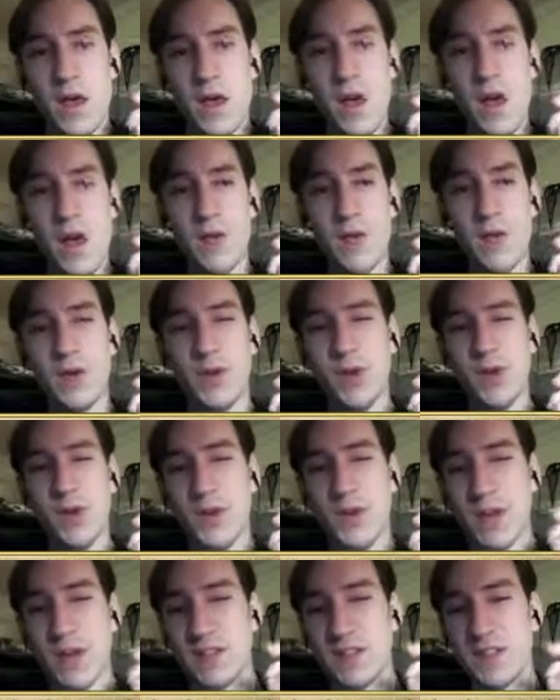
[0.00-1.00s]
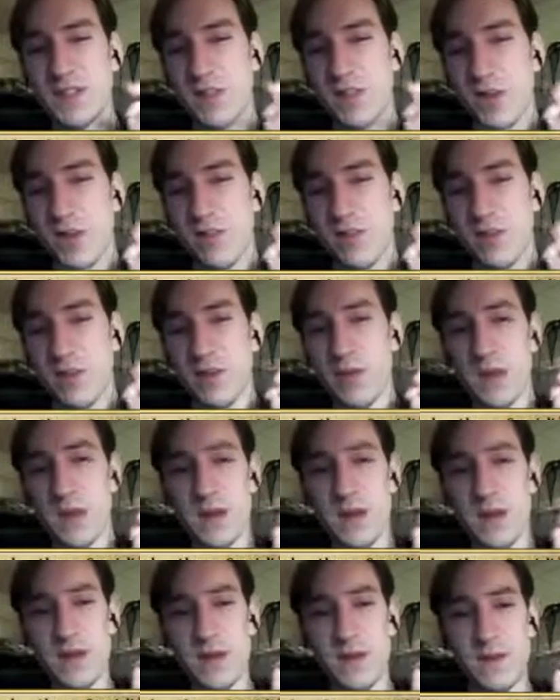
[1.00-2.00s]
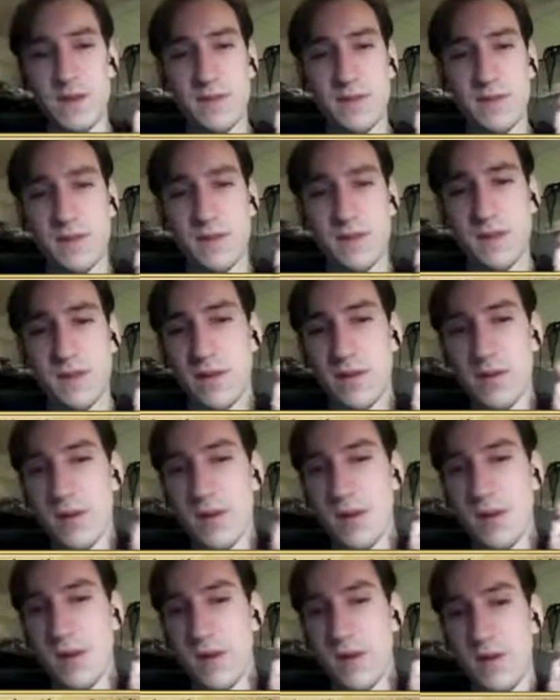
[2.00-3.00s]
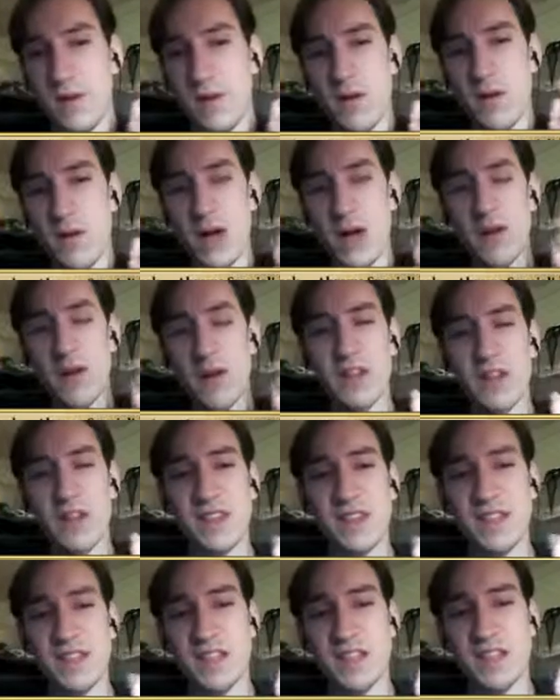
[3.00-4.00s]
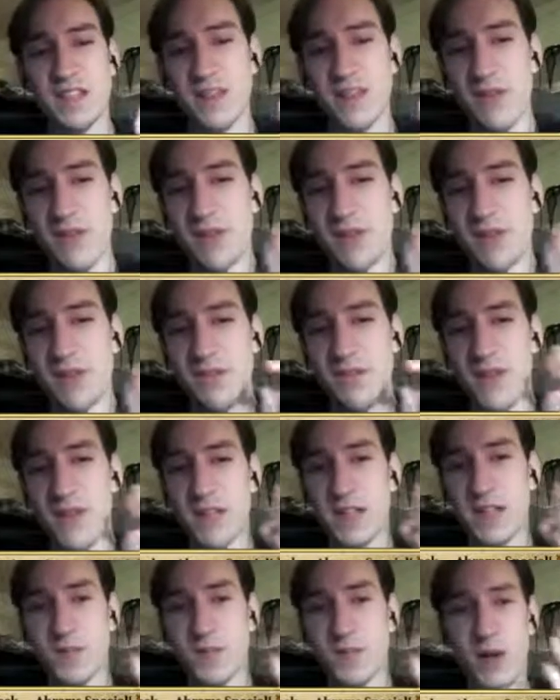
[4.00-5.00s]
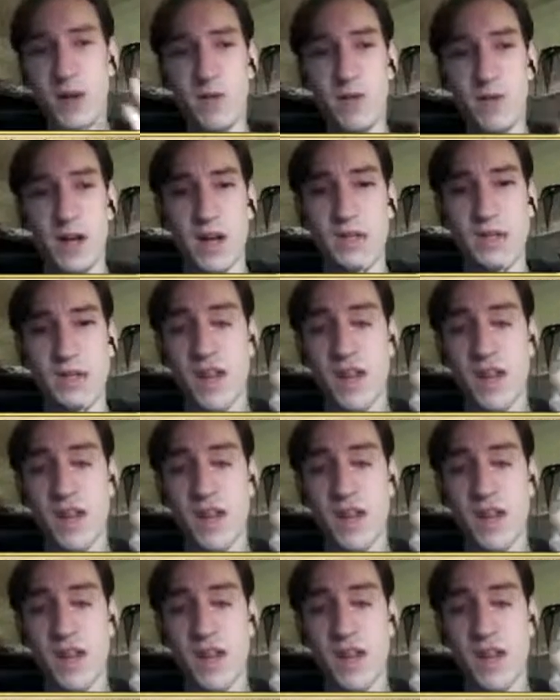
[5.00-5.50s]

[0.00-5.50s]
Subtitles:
We could go back to 23 land. I don't like that this doesn't have any of the fast mana rocks.